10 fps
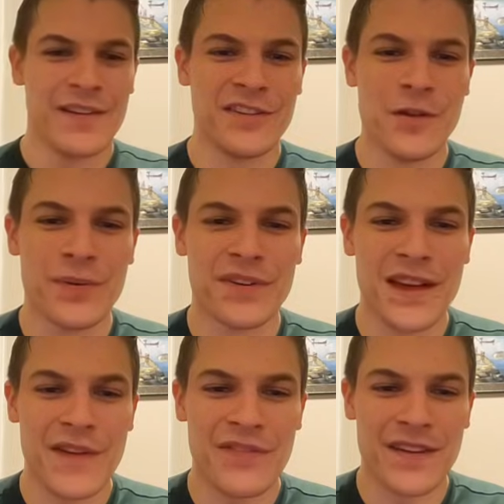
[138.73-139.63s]
Super
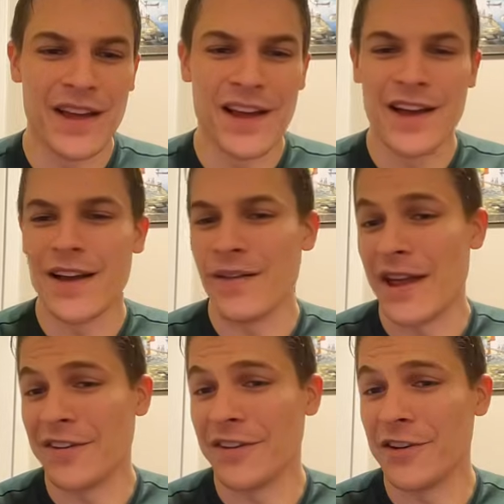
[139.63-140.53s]
safe
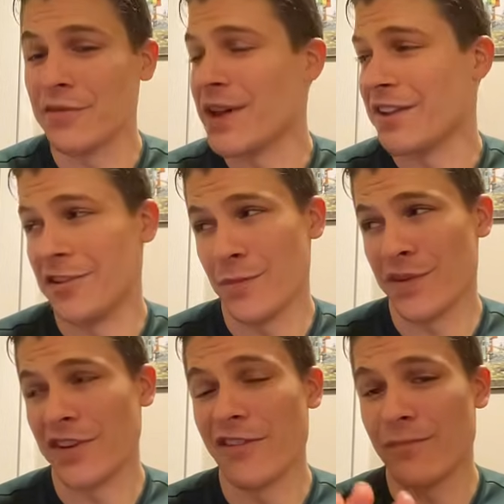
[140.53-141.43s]
HQs. Well, not
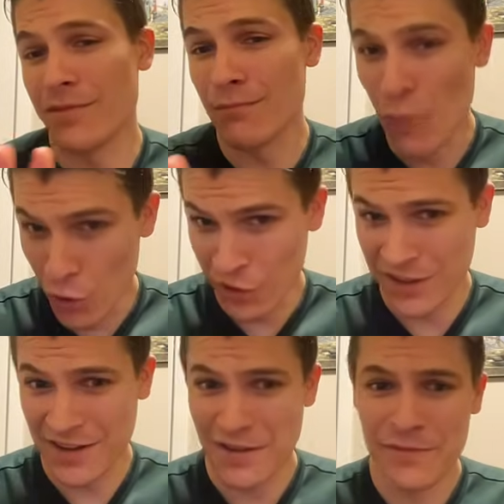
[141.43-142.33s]
super safe, but more
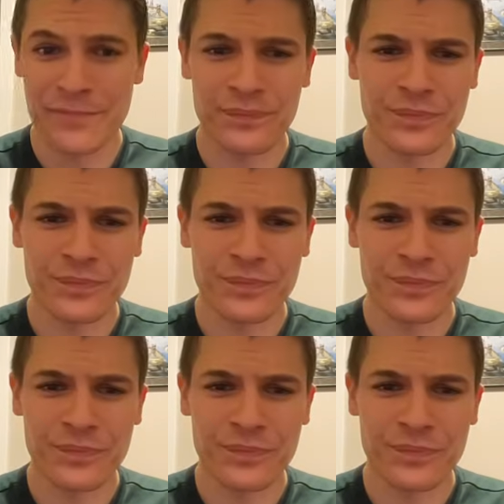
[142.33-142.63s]
safe.